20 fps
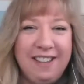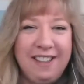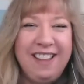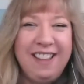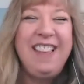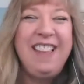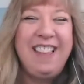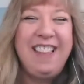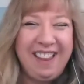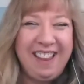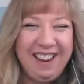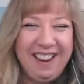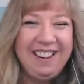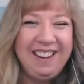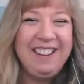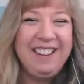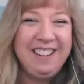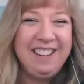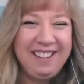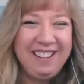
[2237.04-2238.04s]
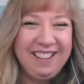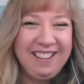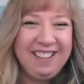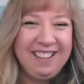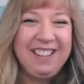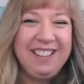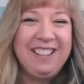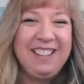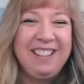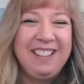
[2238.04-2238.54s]

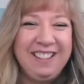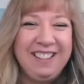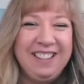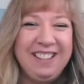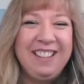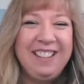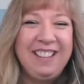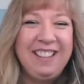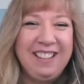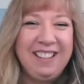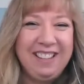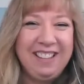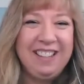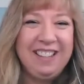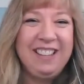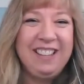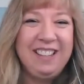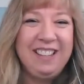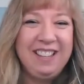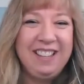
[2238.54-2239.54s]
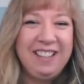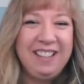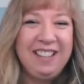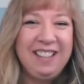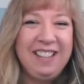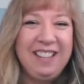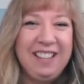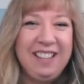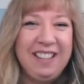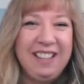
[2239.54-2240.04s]

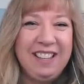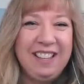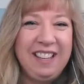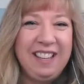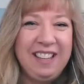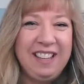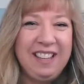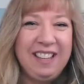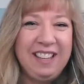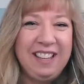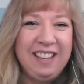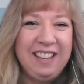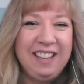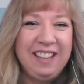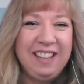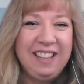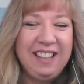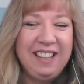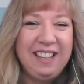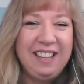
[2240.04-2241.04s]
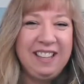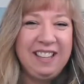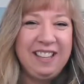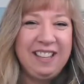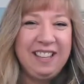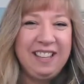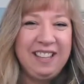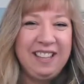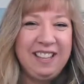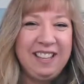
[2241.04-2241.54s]

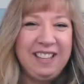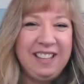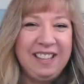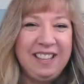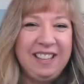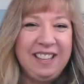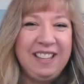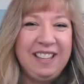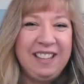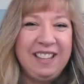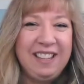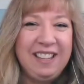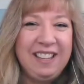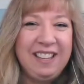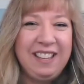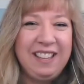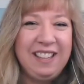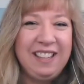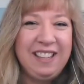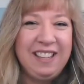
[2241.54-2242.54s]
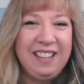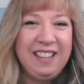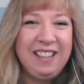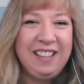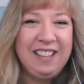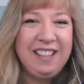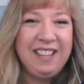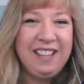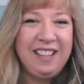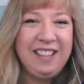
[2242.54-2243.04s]

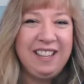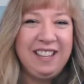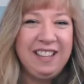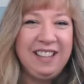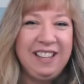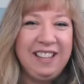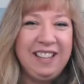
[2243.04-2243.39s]
(not speaking)